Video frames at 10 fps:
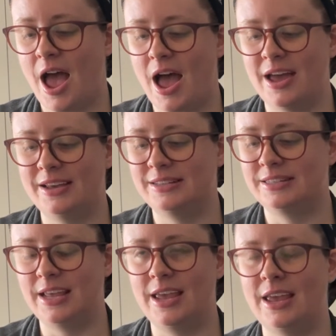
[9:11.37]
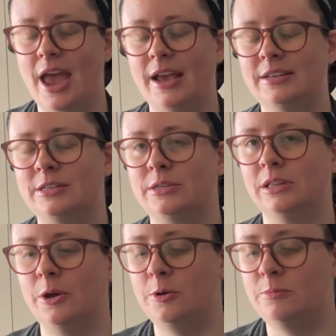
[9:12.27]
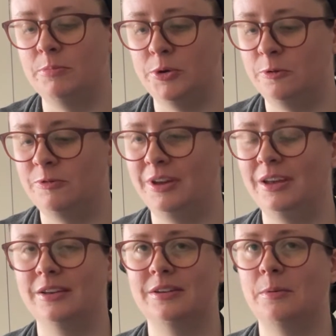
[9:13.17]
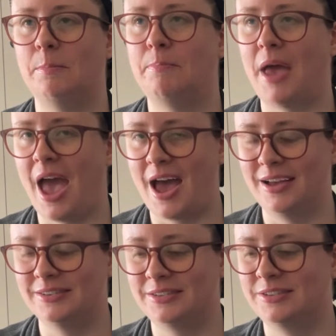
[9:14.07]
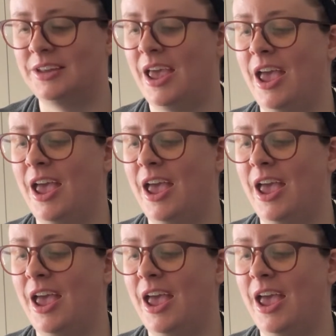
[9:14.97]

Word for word: I see a slow moving past.